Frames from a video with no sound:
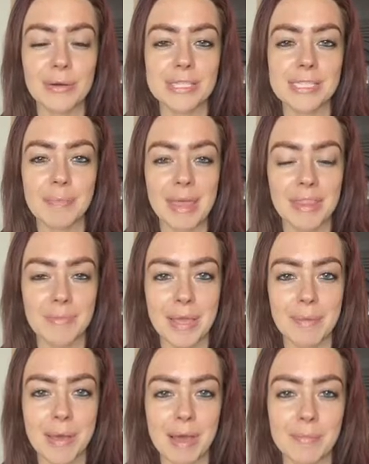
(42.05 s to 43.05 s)
It's the
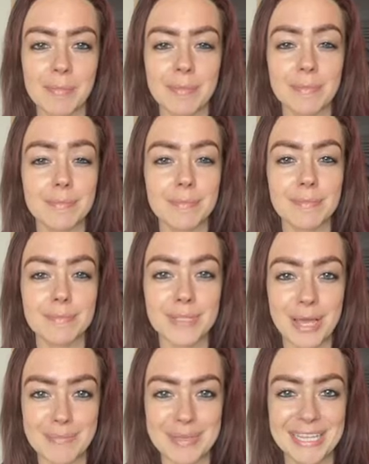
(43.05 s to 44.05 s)

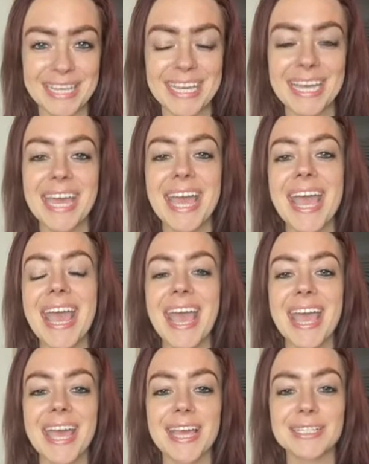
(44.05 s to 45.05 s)
PayPal.me link,
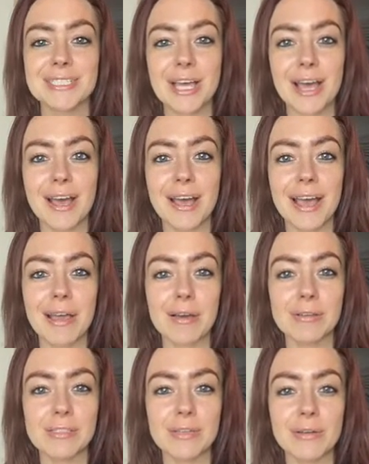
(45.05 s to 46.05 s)
and I
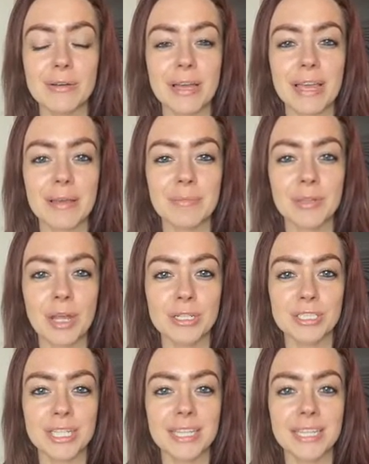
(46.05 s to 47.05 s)
also am
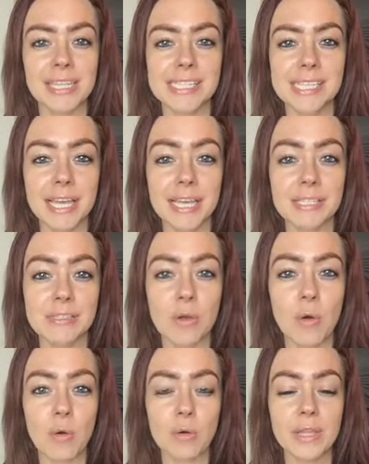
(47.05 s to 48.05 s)
launching the Psychics
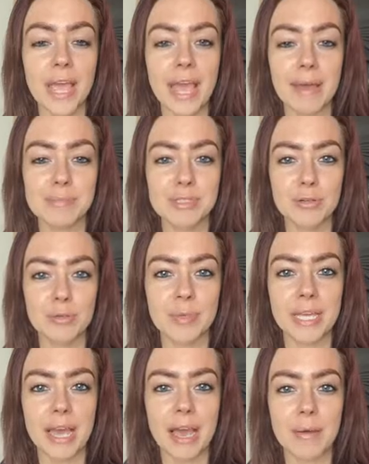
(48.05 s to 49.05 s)
Gold app, so it'll
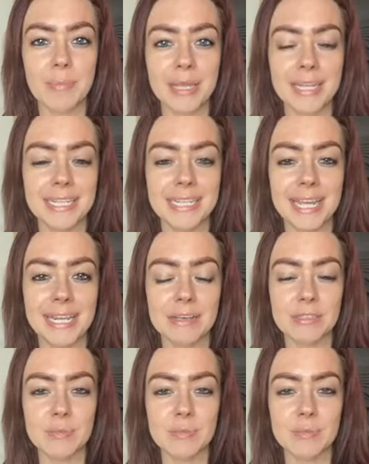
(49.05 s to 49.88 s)
be up any day now.